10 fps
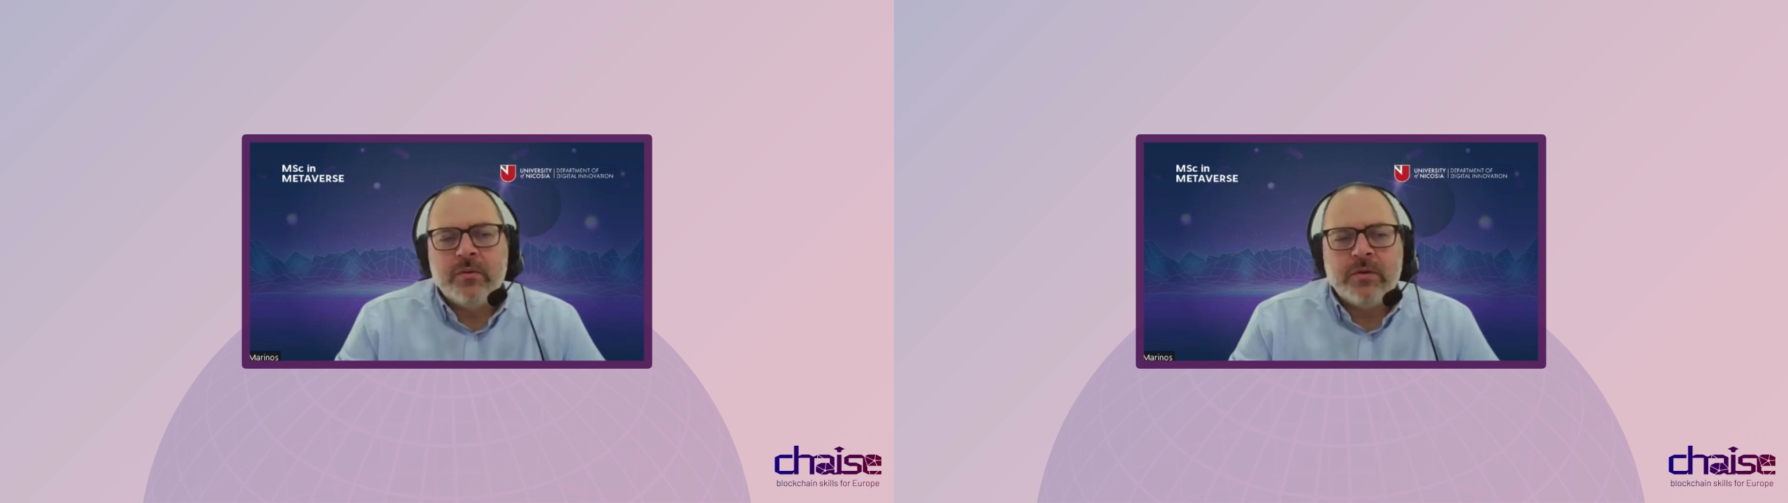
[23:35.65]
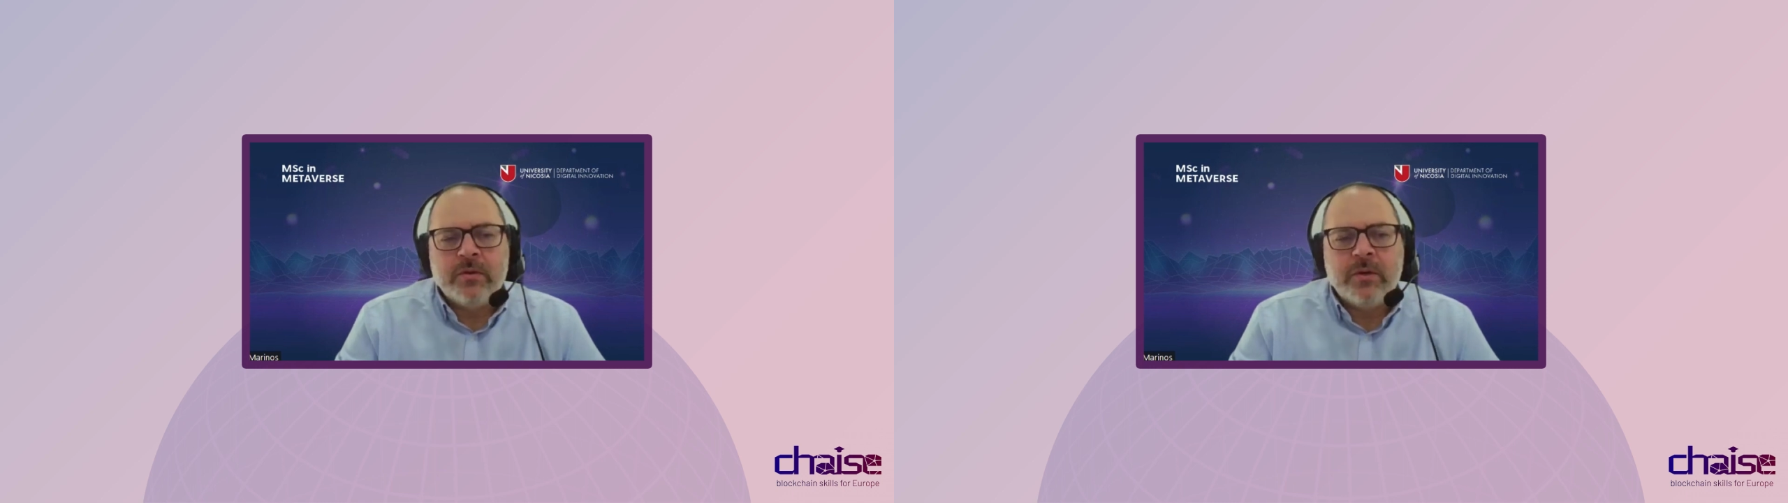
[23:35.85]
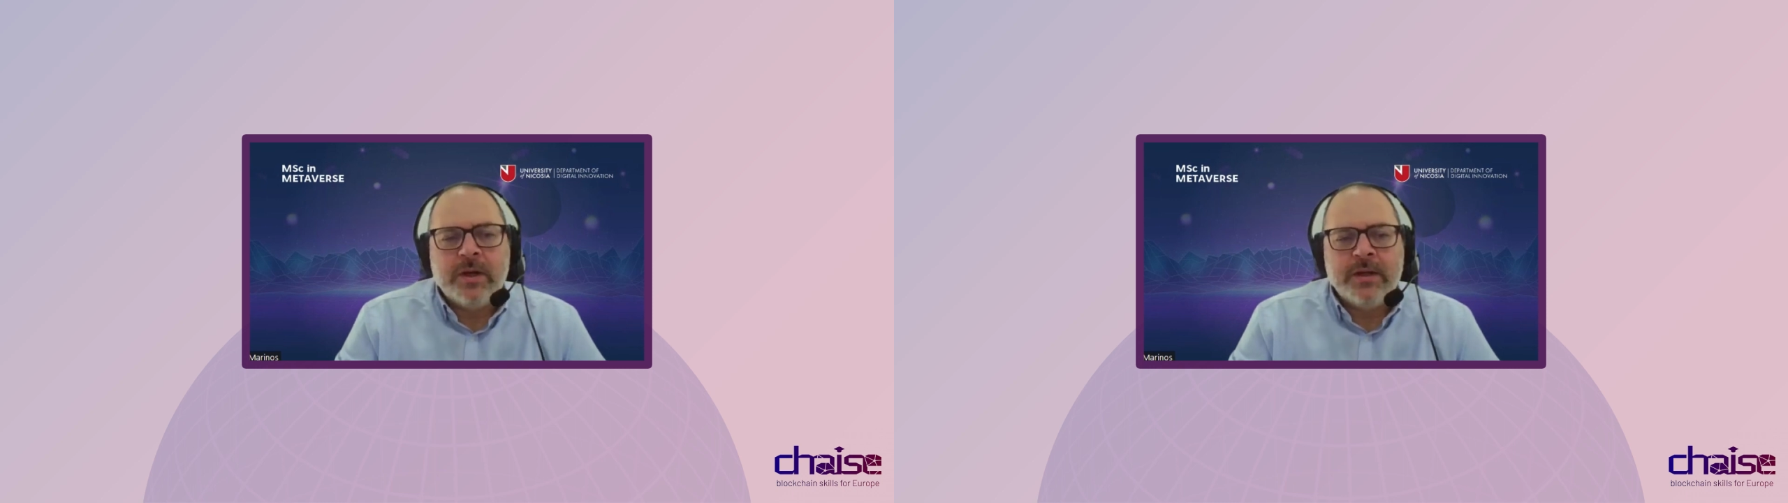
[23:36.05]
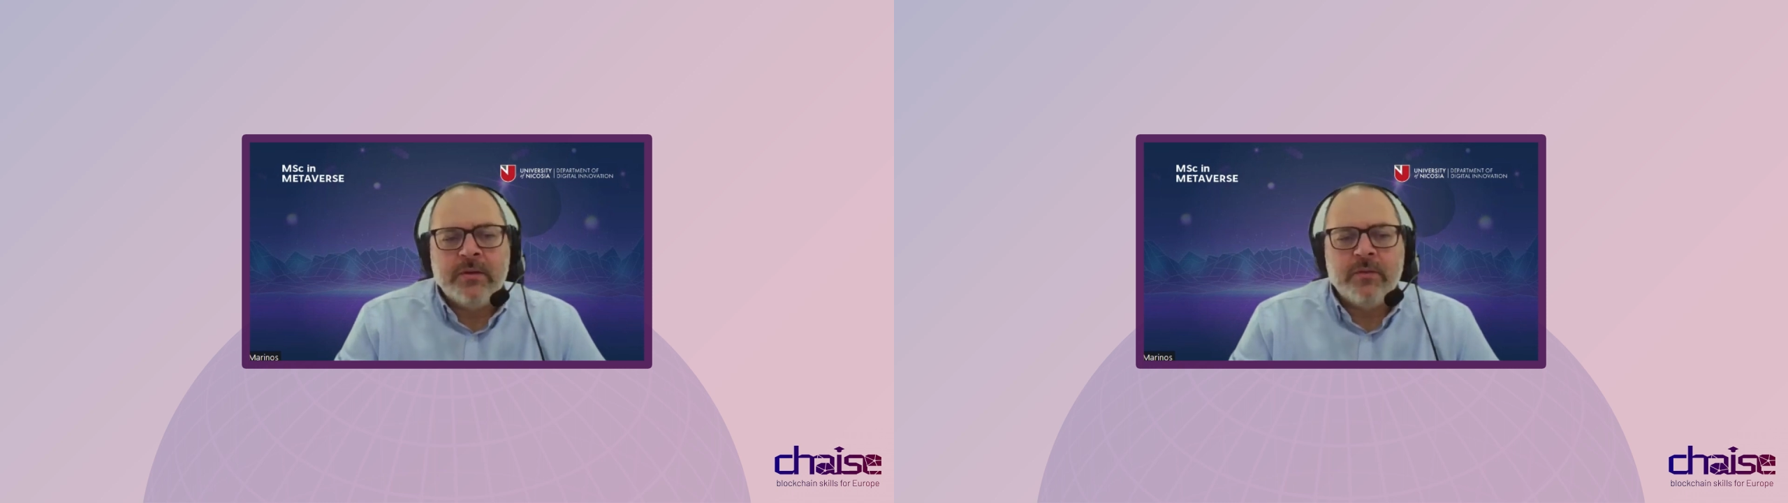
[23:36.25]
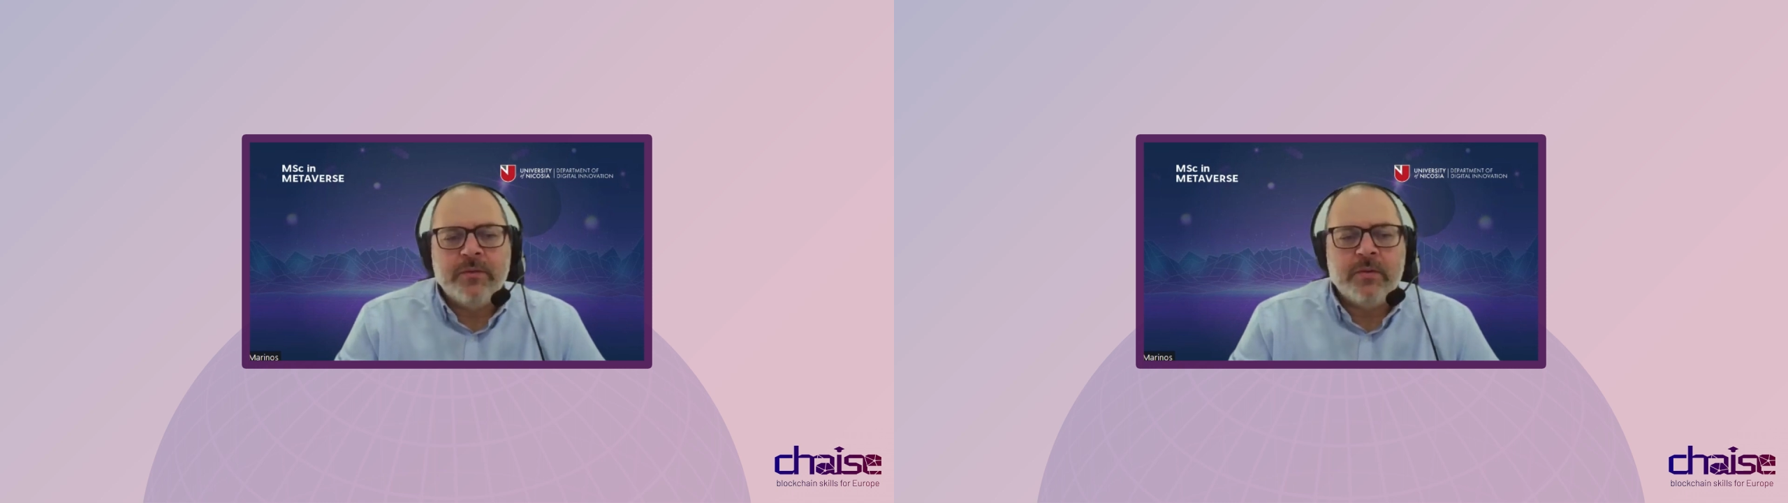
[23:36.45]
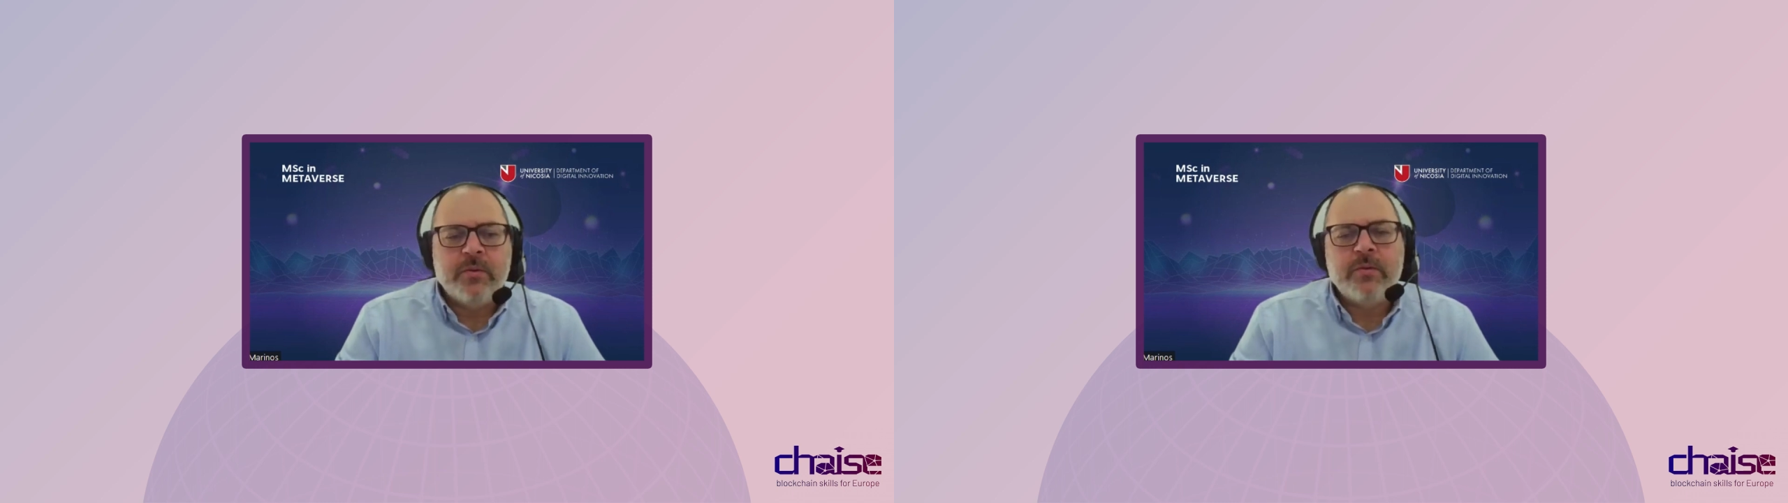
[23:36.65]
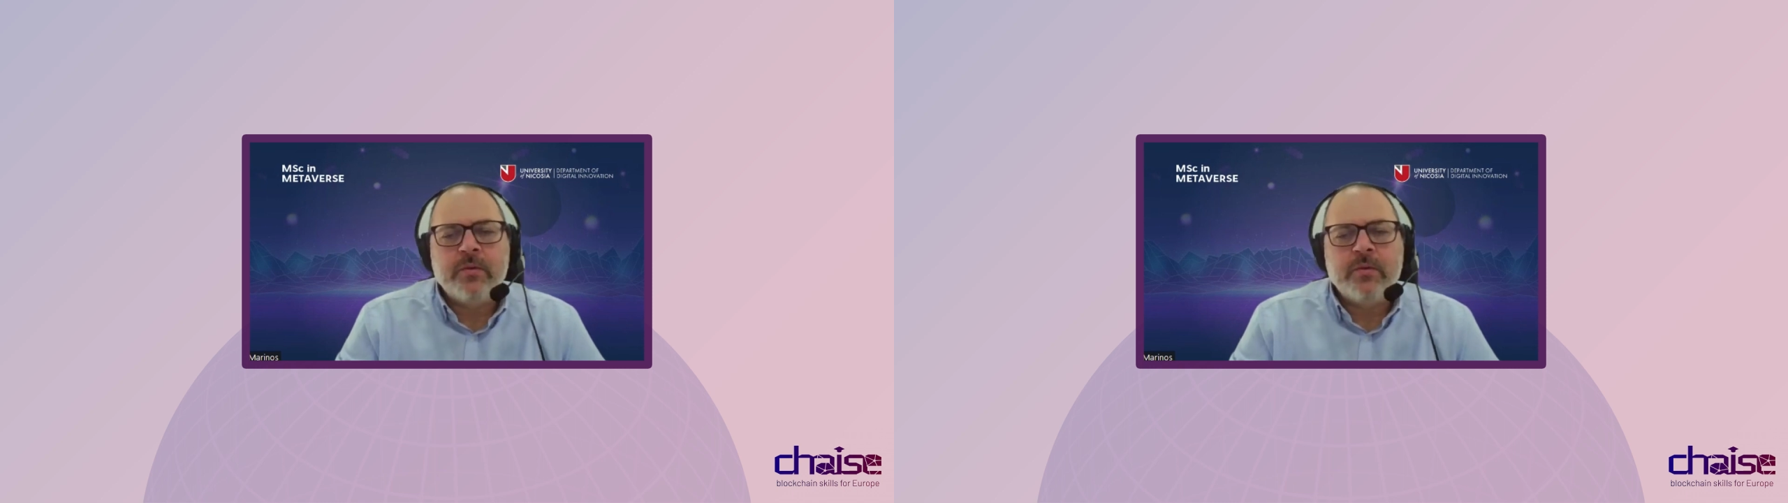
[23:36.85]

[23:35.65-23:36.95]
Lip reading: do it online on their own,